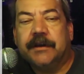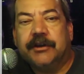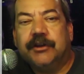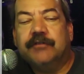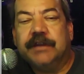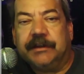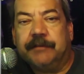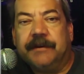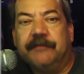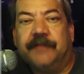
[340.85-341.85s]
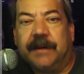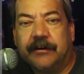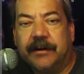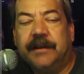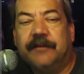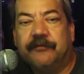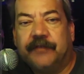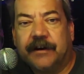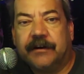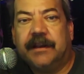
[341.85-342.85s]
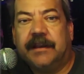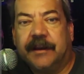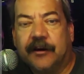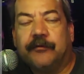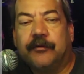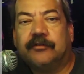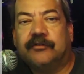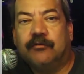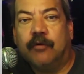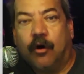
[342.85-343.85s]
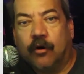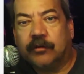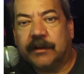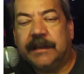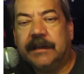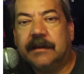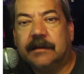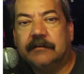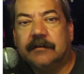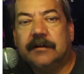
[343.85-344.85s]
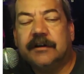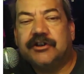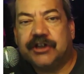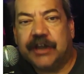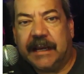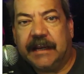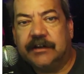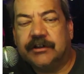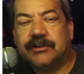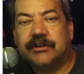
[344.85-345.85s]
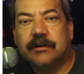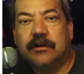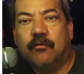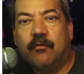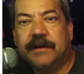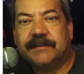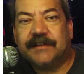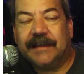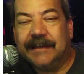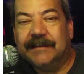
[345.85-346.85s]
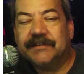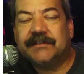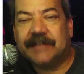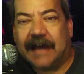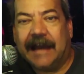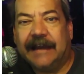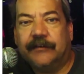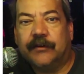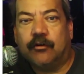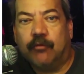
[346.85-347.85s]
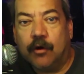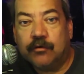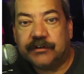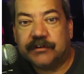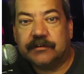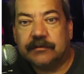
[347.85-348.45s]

You need to be very, very careful to only change what's inside the quotes